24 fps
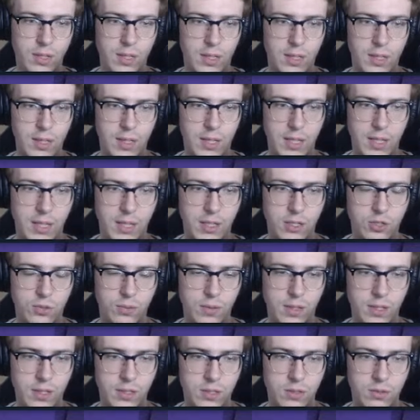lich
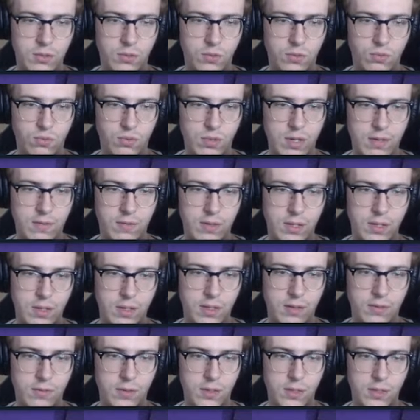with its gravity
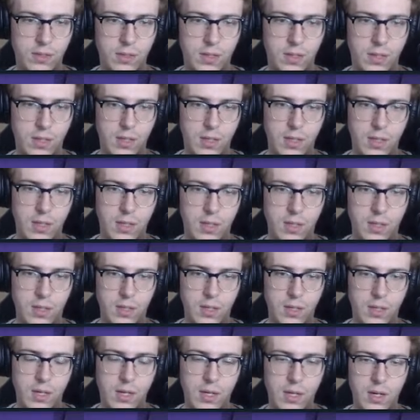lift.
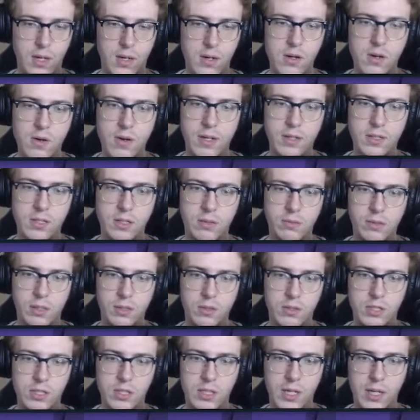Oh, I see what you're
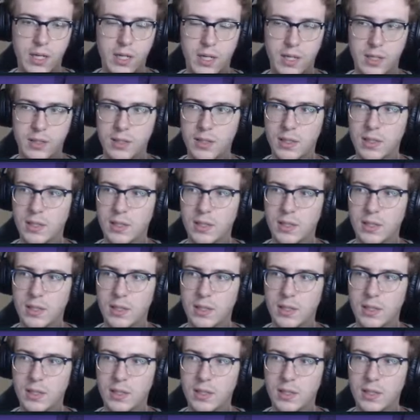saying.